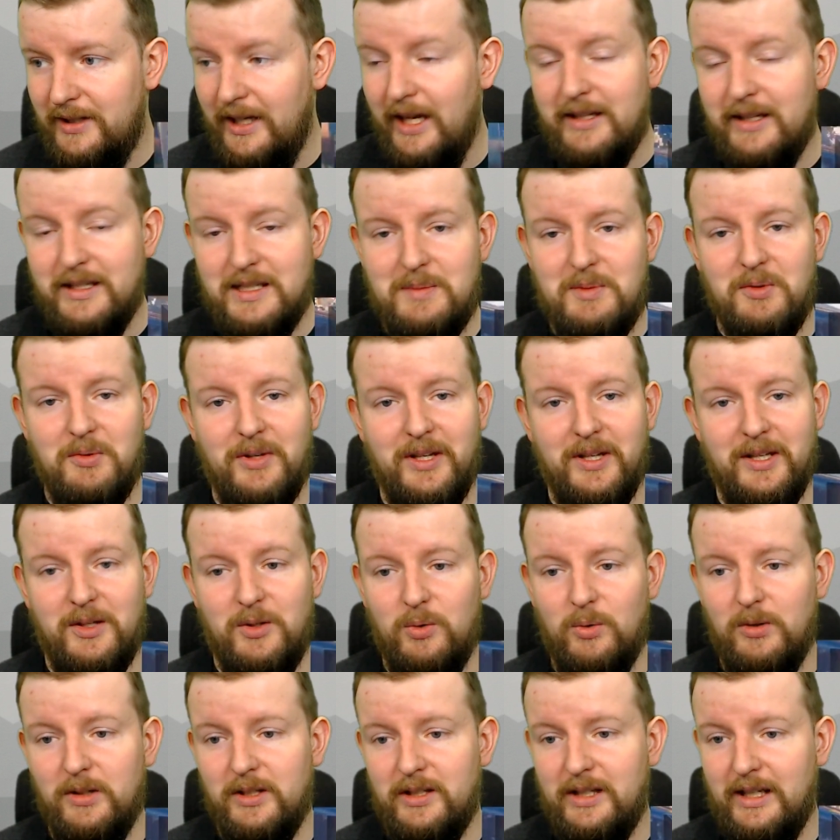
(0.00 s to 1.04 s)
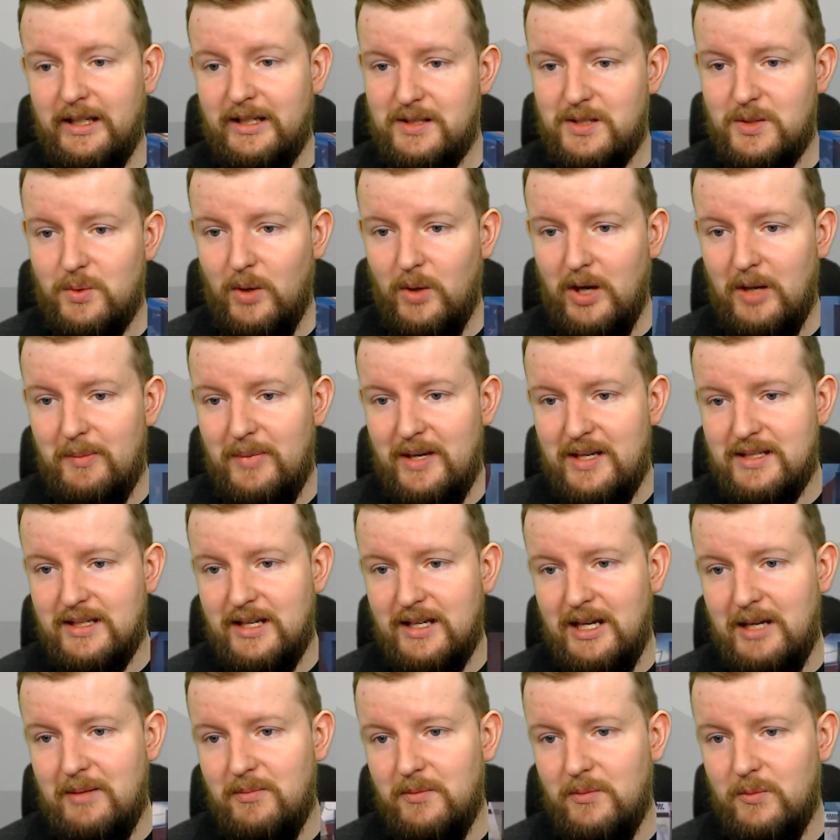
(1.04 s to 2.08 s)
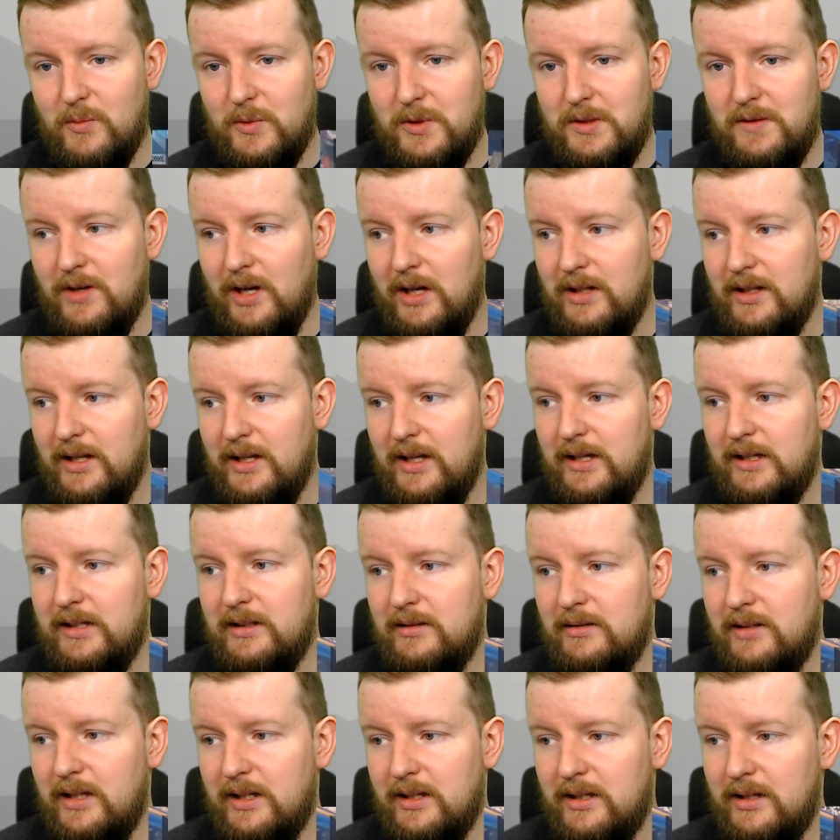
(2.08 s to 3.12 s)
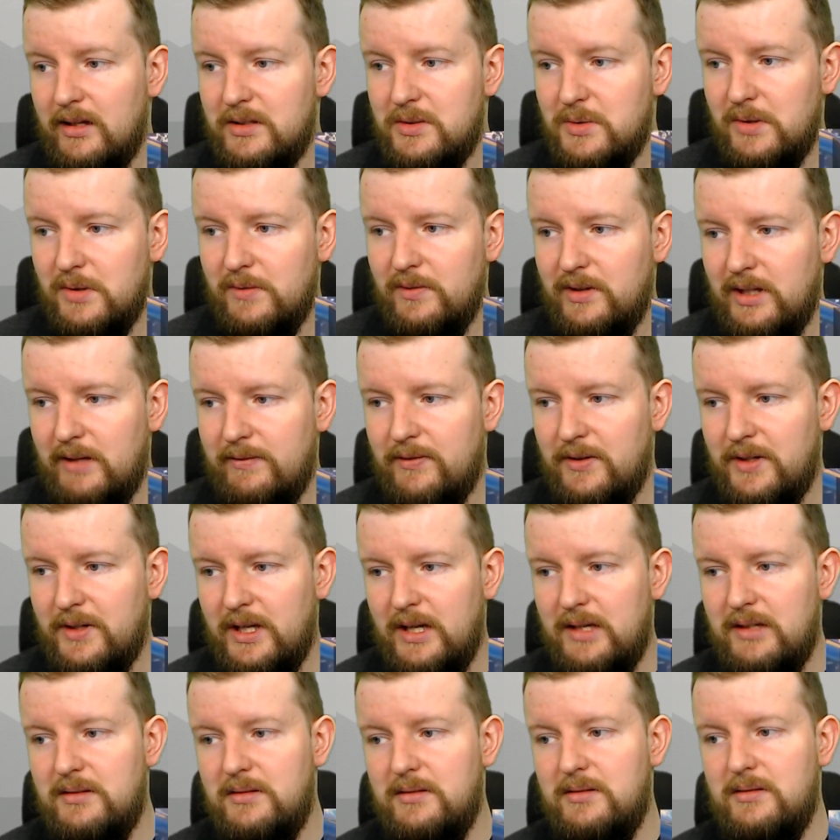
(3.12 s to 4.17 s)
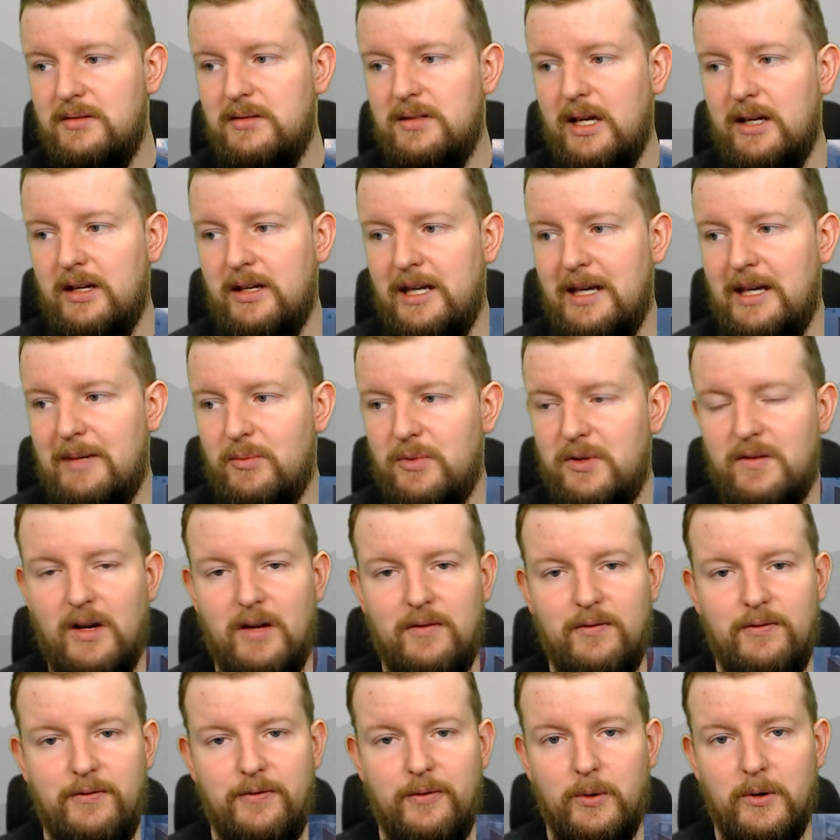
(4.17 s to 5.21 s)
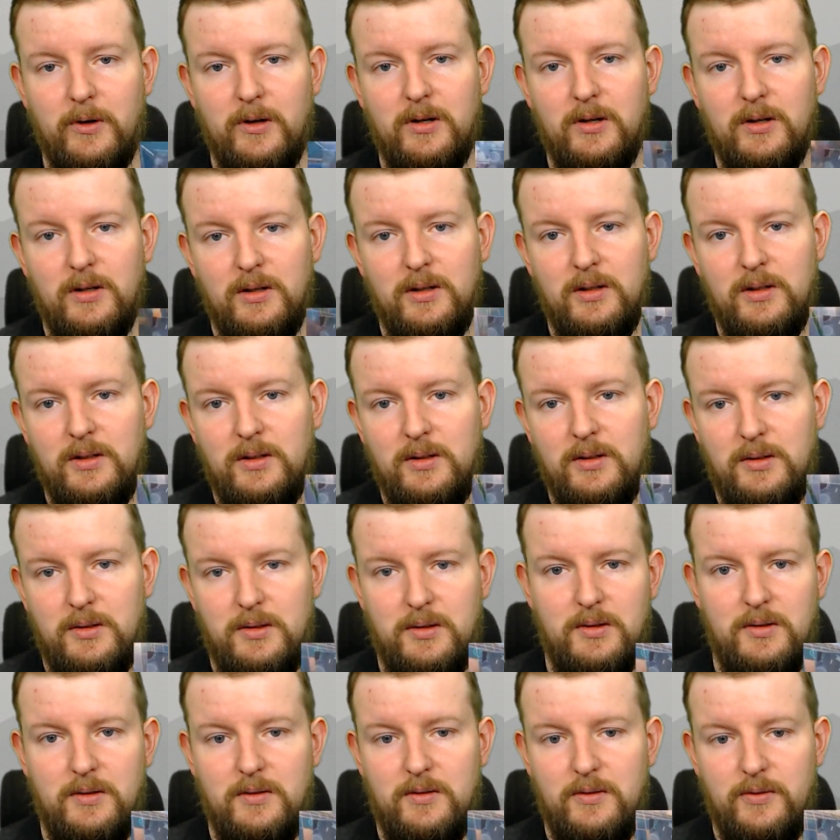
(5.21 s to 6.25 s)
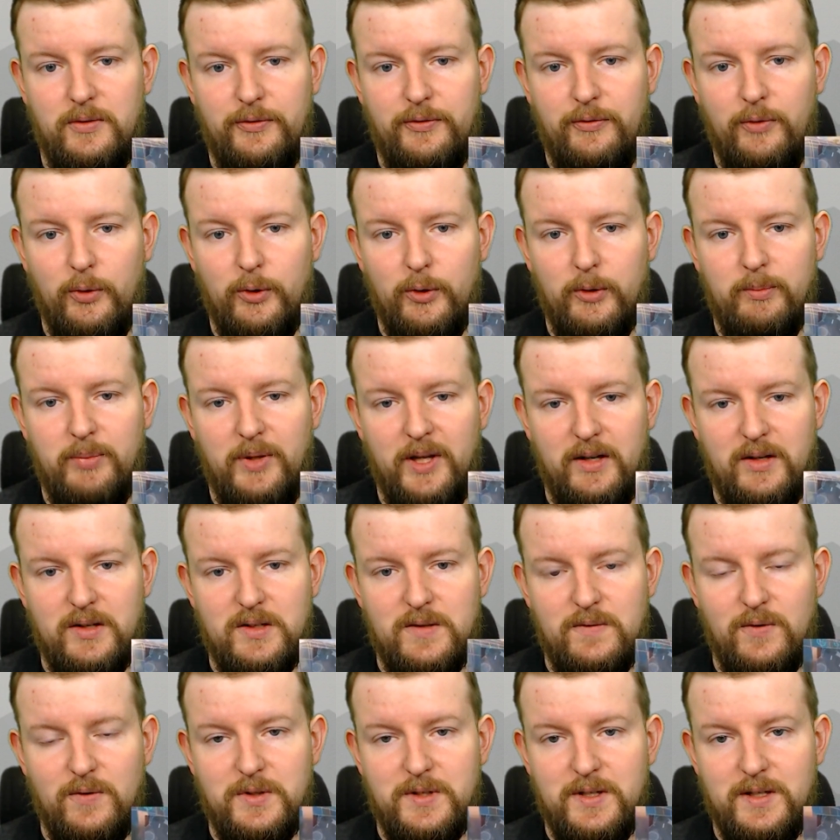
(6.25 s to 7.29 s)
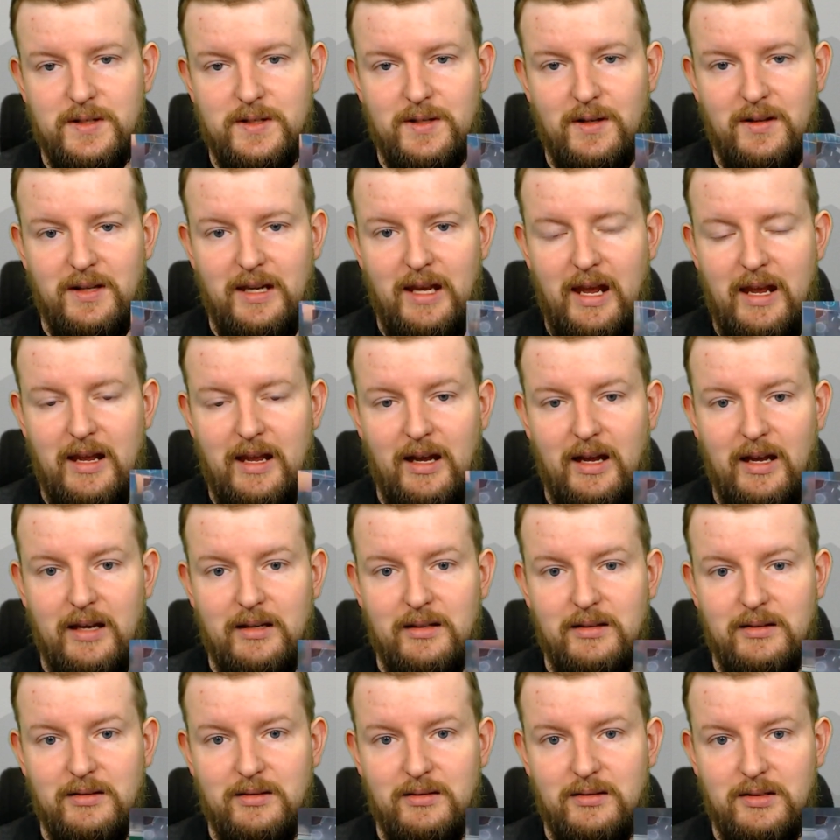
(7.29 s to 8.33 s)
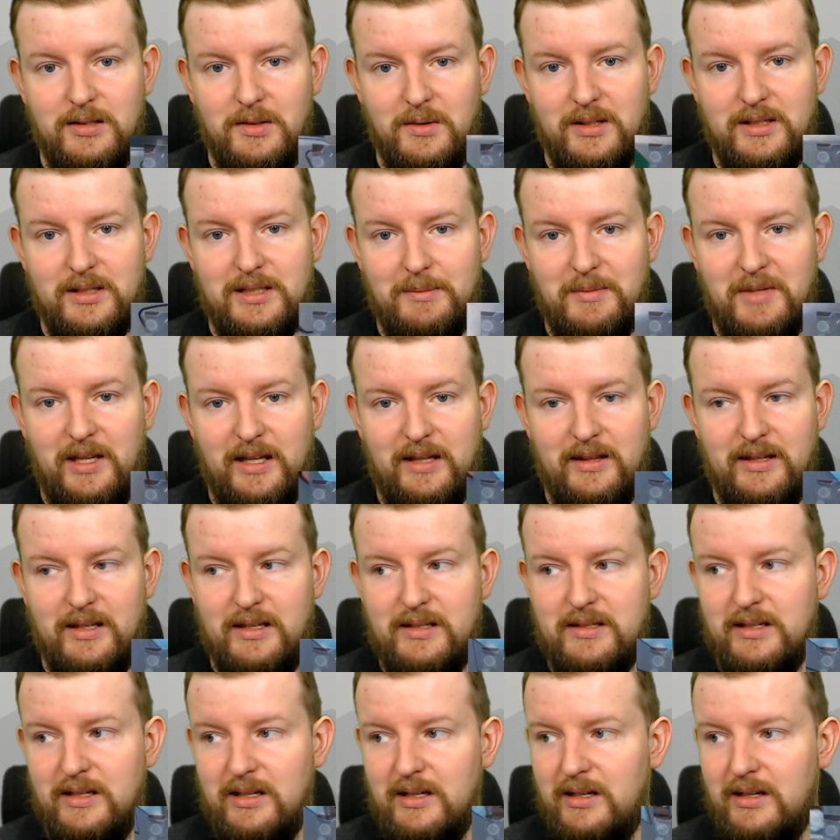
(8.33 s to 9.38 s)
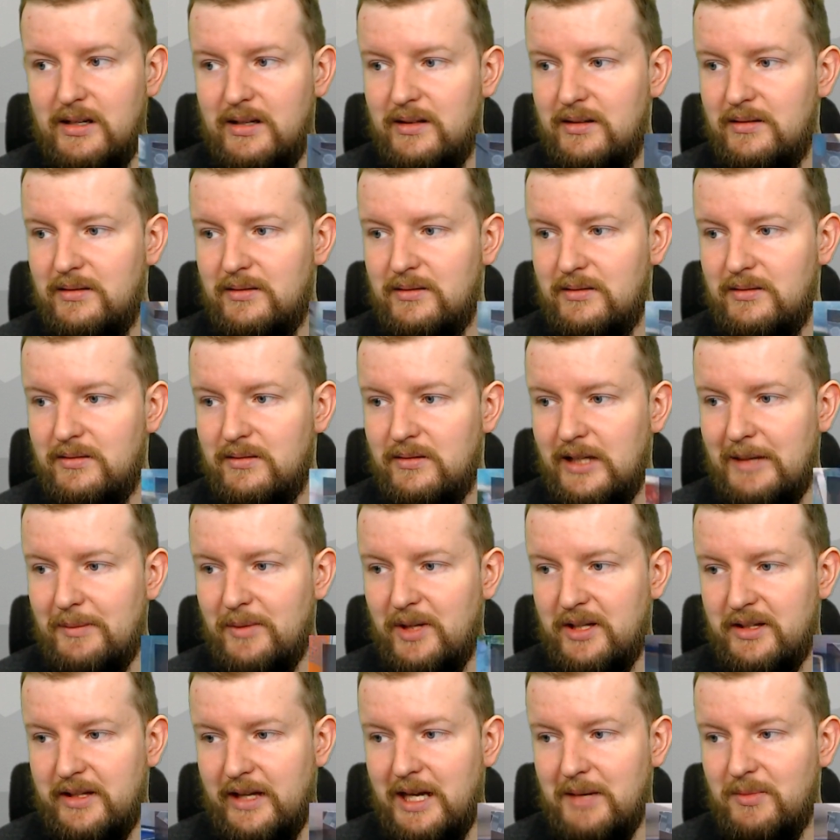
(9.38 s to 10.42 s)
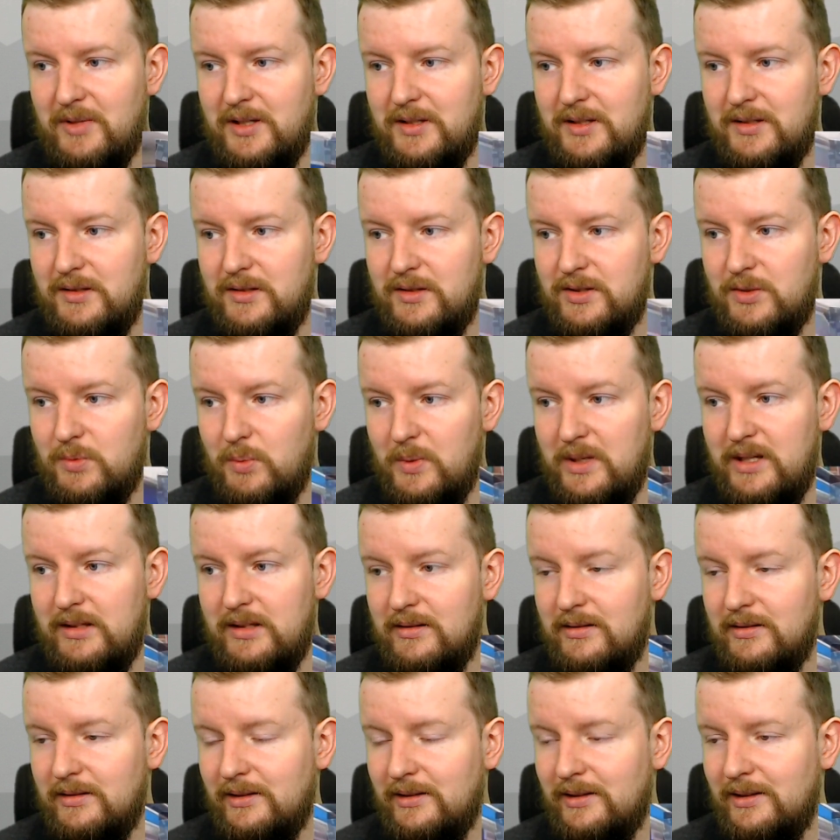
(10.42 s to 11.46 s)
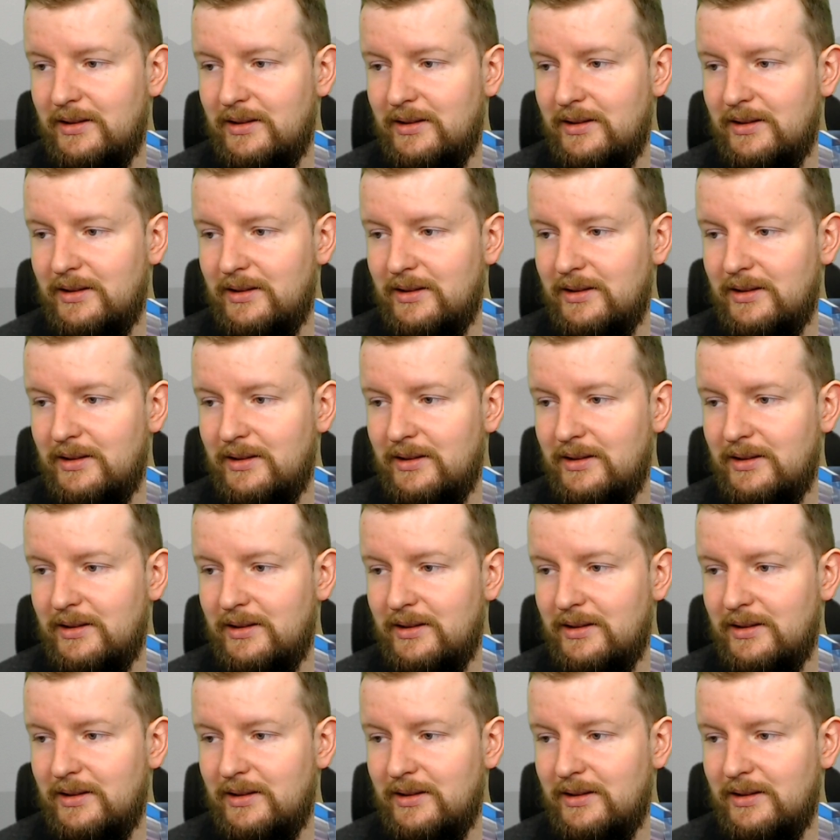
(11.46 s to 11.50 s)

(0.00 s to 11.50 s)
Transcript: Yeah, this would be really cool in like a squad-based game where you've got like a sort of a Left 4 Dead kind of game where you've got four players versus all the AI. Doing something like this in a game like that would be sweet.